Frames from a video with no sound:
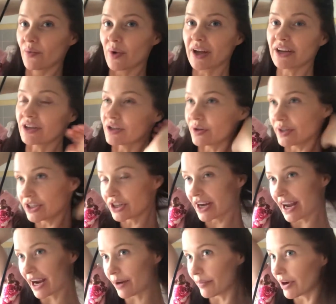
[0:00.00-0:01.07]
while you're doing your
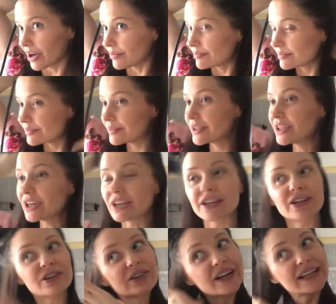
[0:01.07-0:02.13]
hair? You're a
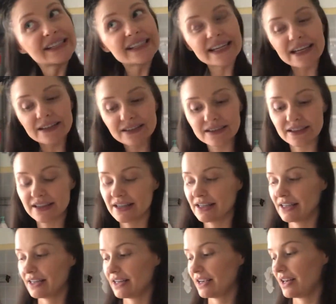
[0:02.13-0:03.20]
little crazy.
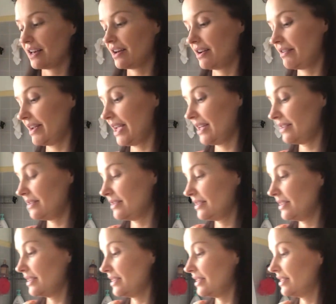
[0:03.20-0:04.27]
Alright.
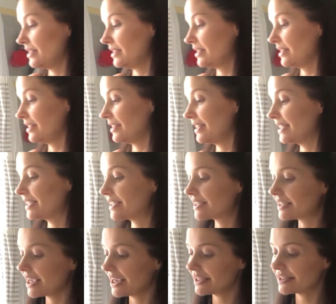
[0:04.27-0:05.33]
It
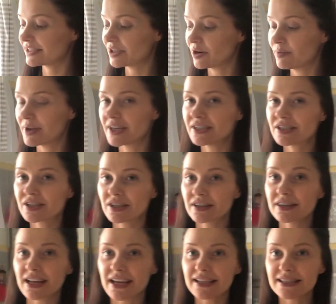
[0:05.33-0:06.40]
takes so much
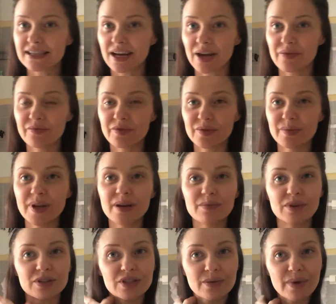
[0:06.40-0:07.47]
less time for me to
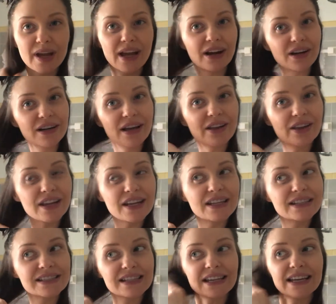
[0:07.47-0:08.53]
blow dry my hair now that
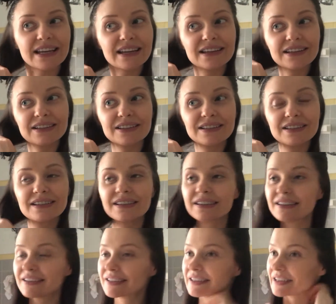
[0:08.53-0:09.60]
it's like,
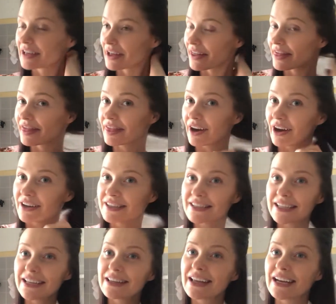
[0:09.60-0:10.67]

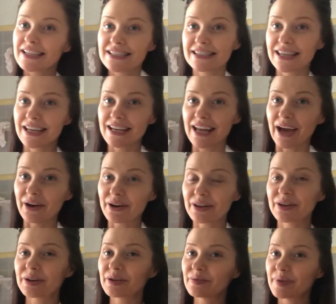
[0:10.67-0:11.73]
honestly, that it's thinned out a
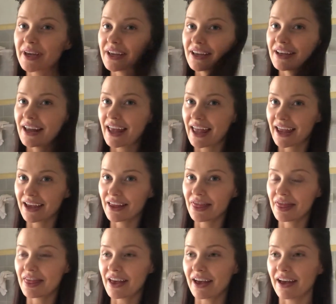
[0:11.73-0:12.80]
little bit,
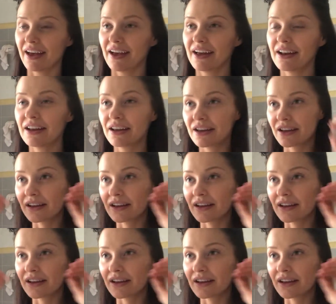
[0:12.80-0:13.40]
and that